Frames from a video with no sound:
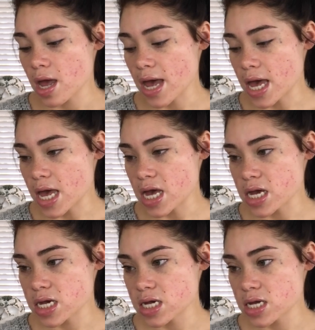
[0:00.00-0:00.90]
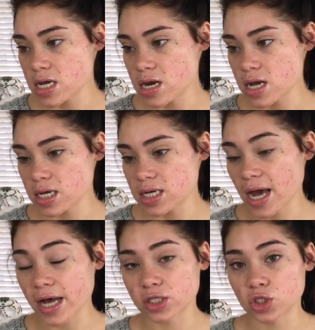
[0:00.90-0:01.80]
And
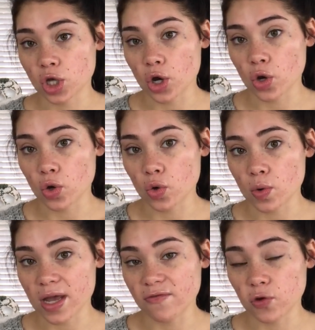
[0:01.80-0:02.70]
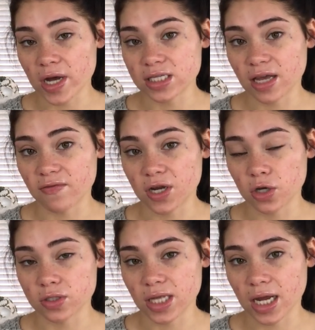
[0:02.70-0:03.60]
yeah, so if you guys like
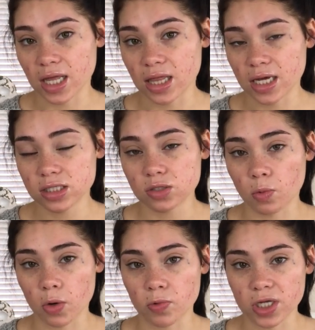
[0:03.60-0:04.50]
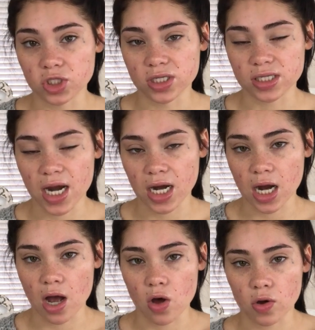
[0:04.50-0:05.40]
videos like this where we just
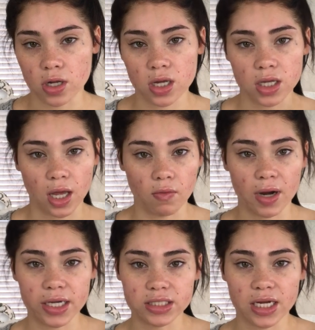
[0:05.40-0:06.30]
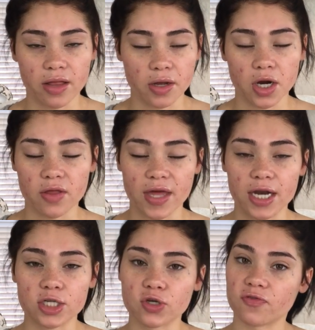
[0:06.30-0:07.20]
hang out, get ready together,
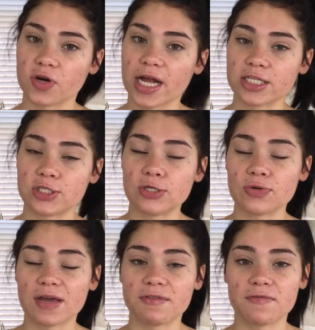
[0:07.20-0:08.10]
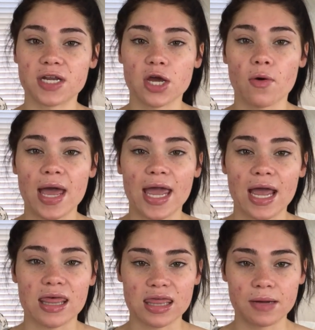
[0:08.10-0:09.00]
then don't forget to give the video
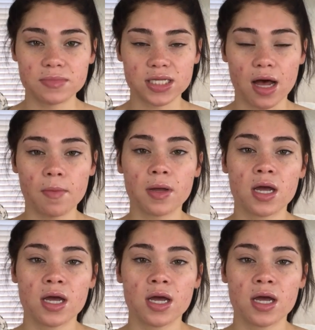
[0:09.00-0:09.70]
a thumbs up.